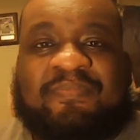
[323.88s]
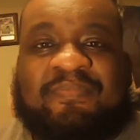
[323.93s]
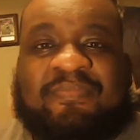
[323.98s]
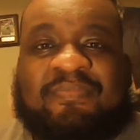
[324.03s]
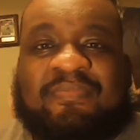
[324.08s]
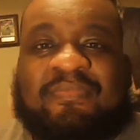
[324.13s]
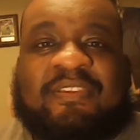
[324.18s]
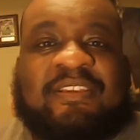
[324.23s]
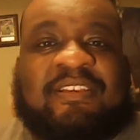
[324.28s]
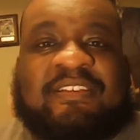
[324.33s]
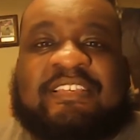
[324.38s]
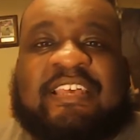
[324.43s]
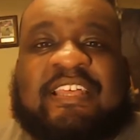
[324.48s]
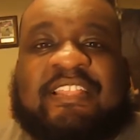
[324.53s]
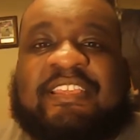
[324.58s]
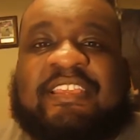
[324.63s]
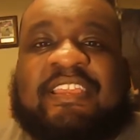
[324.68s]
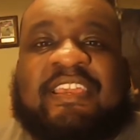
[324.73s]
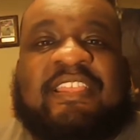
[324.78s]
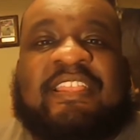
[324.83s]
Because at
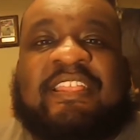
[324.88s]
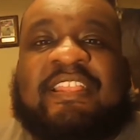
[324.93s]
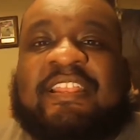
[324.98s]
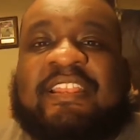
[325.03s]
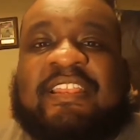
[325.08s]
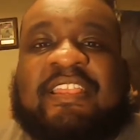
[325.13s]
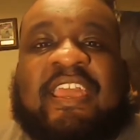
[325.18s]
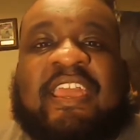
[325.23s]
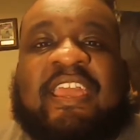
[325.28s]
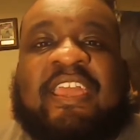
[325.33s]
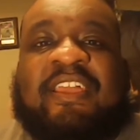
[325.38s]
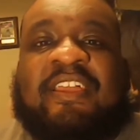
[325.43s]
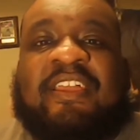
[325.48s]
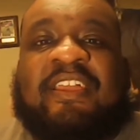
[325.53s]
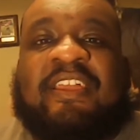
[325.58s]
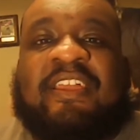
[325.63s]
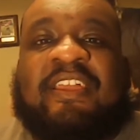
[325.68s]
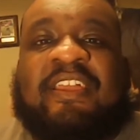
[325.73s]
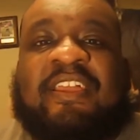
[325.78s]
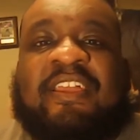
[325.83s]
the end of the day,
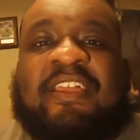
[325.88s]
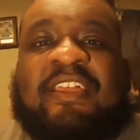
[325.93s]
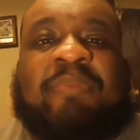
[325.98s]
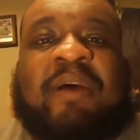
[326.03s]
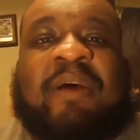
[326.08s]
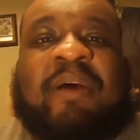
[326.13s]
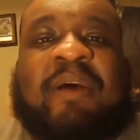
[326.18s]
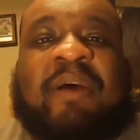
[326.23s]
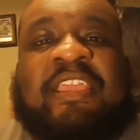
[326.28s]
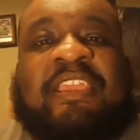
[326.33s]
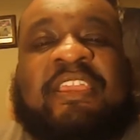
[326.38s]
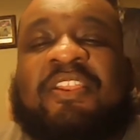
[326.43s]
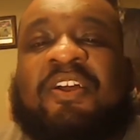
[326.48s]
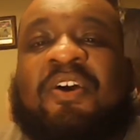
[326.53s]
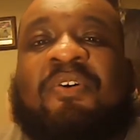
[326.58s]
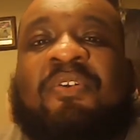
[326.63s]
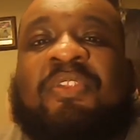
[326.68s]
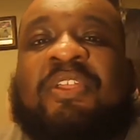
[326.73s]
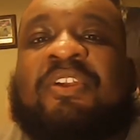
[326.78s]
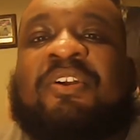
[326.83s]
your body can
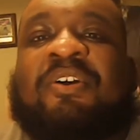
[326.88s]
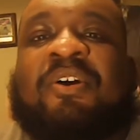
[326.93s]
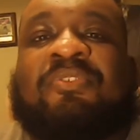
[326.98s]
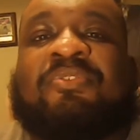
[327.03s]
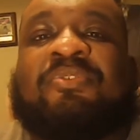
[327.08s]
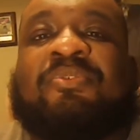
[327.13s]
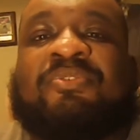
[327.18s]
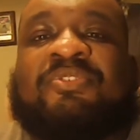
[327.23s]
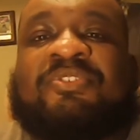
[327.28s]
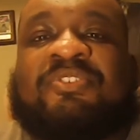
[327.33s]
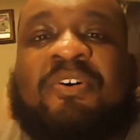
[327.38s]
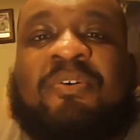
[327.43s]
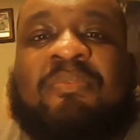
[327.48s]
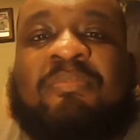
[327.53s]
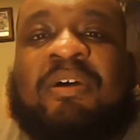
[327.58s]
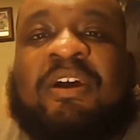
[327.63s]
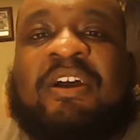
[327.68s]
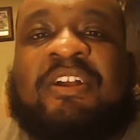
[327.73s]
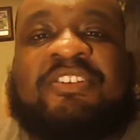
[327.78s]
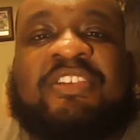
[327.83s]
only go through so
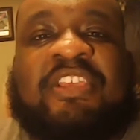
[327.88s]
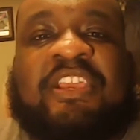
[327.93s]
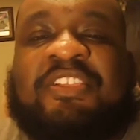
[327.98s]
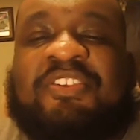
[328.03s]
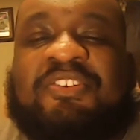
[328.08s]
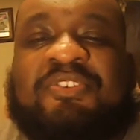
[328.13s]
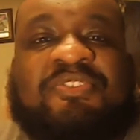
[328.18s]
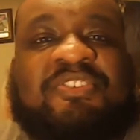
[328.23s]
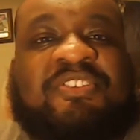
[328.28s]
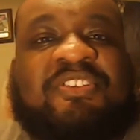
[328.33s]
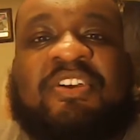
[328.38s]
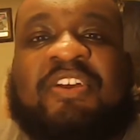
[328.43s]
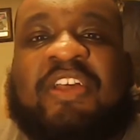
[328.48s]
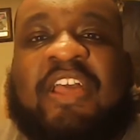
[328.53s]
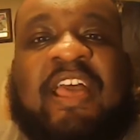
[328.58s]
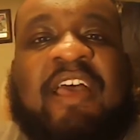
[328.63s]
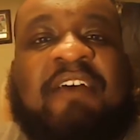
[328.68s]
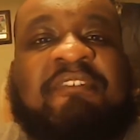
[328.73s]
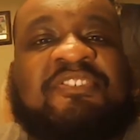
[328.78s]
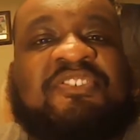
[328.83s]
much, and you still
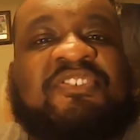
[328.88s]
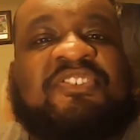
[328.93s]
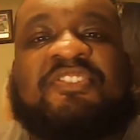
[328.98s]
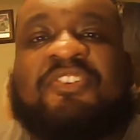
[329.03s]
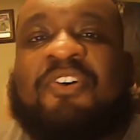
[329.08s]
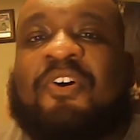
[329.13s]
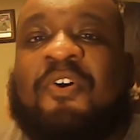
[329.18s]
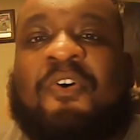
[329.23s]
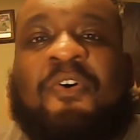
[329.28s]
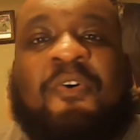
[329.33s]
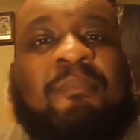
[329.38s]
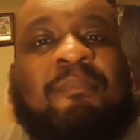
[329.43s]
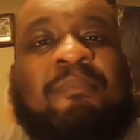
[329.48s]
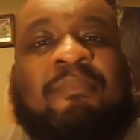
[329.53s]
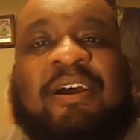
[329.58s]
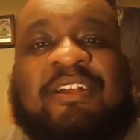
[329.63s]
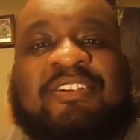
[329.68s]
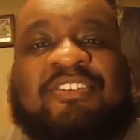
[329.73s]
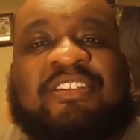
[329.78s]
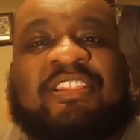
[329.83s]
have so
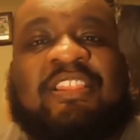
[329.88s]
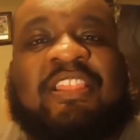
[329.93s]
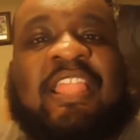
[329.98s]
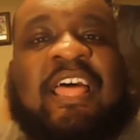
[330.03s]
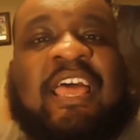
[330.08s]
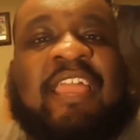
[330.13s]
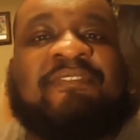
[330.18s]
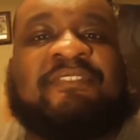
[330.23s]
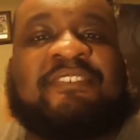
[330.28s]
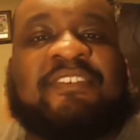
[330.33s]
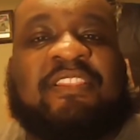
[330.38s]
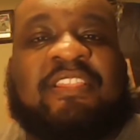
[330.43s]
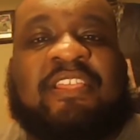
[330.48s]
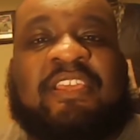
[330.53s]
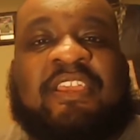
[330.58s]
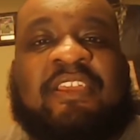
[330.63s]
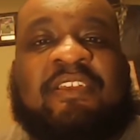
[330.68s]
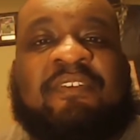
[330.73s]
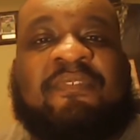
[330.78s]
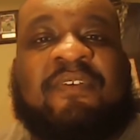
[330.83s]
much life to
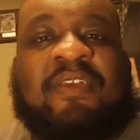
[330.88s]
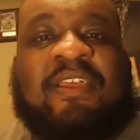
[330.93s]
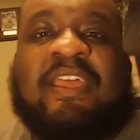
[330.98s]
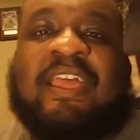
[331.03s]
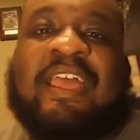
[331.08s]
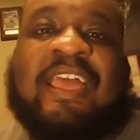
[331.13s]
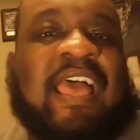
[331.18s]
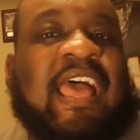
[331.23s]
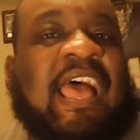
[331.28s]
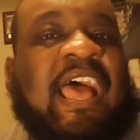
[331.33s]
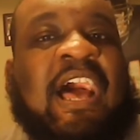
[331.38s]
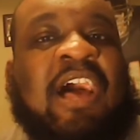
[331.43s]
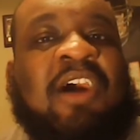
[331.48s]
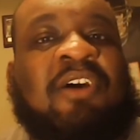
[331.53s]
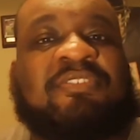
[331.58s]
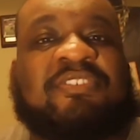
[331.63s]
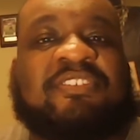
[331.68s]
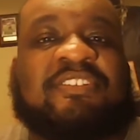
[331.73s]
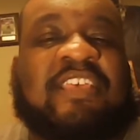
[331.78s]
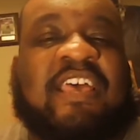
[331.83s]
live
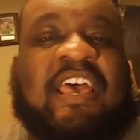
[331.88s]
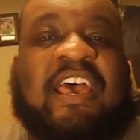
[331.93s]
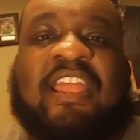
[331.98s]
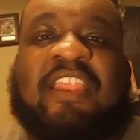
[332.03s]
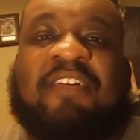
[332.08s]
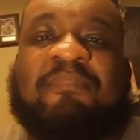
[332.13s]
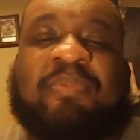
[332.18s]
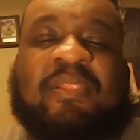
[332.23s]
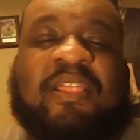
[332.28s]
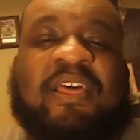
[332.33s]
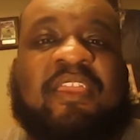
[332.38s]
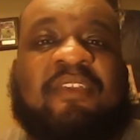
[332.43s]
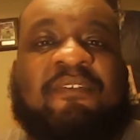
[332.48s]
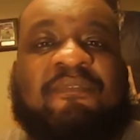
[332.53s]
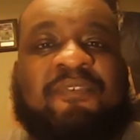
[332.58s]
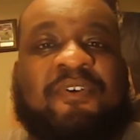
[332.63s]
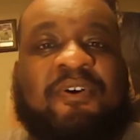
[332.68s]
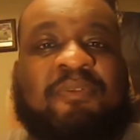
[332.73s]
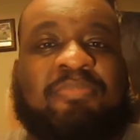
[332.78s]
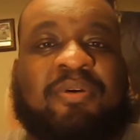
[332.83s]
outside of playing
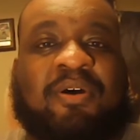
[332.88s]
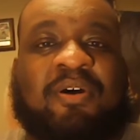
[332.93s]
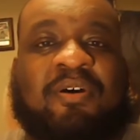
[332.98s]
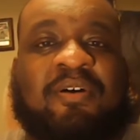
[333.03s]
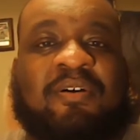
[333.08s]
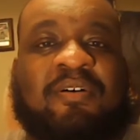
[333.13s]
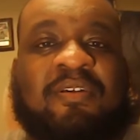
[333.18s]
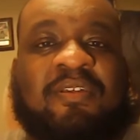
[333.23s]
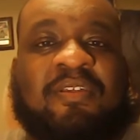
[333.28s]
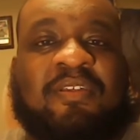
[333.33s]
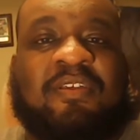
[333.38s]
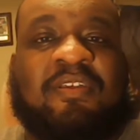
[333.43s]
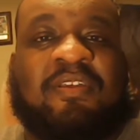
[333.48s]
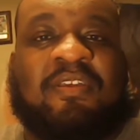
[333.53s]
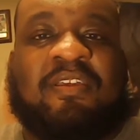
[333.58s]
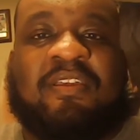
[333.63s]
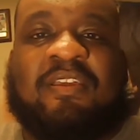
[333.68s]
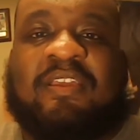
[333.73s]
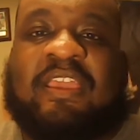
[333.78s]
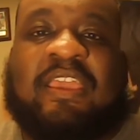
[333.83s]
football.
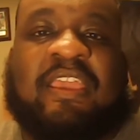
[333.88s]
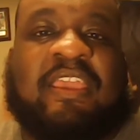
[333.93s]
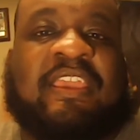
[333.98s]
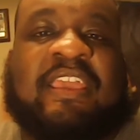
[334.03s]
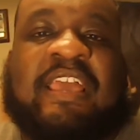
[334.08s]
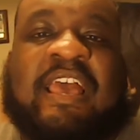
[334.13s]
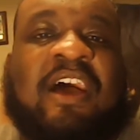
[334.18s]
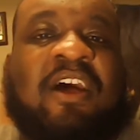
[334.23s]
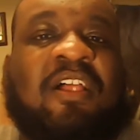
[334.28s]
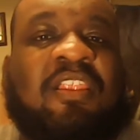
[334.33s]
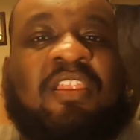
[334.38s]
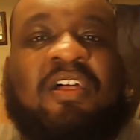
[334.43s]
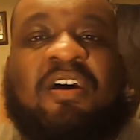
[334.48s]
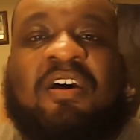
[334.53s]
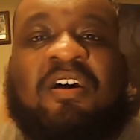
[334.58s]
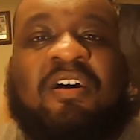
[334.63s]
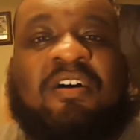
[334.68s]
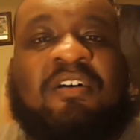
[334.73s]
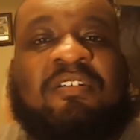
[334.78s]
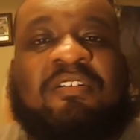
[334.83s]
And Kyle
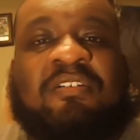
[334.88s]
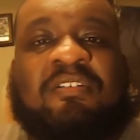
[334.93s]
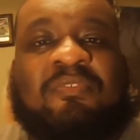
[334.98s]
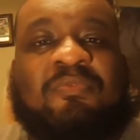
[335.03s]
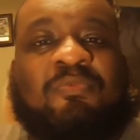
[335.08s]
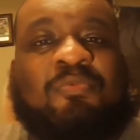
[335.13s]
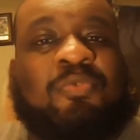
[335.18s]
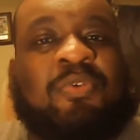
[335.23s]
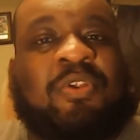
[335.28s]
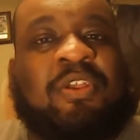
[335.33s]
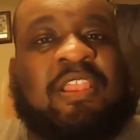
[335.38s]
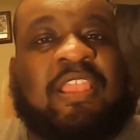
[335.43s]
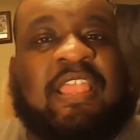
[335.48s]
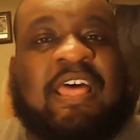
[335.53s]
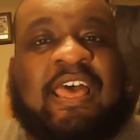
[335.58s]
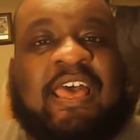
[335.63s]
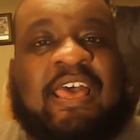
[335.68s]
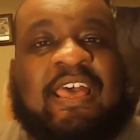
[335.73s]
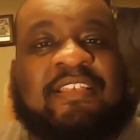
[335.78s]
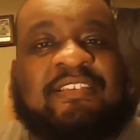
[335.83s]
Long
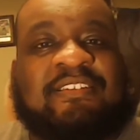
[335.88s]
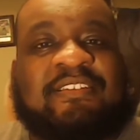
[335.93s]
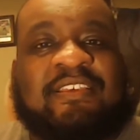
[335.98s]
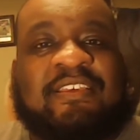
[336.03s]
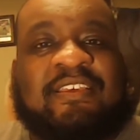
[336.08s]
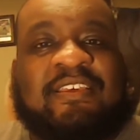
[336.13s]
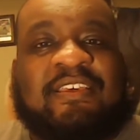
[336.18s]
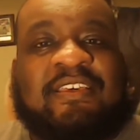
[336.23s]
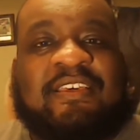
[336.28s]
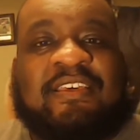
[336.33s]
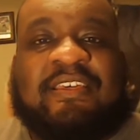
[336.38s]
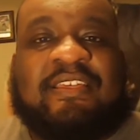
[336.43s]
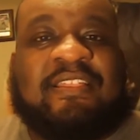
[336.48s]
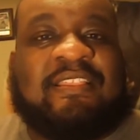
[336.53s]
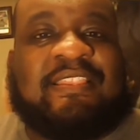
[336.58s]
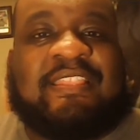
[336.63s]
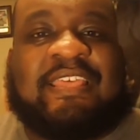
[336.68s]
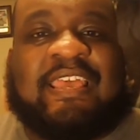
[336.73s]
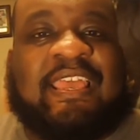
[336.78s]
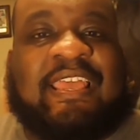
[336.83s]
realized
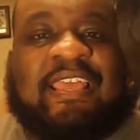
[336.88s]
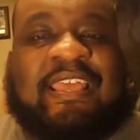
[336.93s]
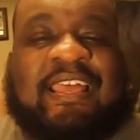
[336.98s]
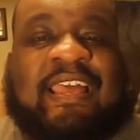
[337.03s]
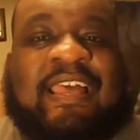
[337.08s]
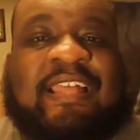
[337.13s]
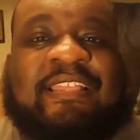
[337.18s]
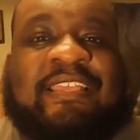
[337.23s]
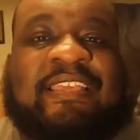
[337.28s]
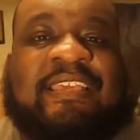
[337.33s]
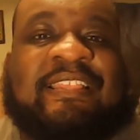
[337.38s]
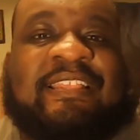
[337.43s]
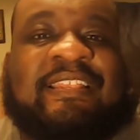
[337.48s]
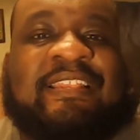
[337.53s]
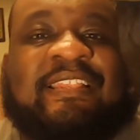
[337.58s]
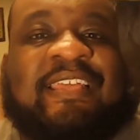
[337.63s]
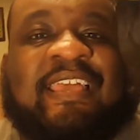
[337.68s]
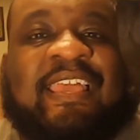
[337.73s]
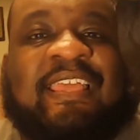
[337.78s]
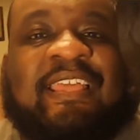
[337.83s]
that at the end of the
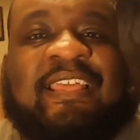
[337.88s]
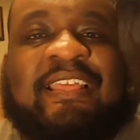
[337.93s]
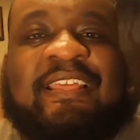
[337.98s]
day,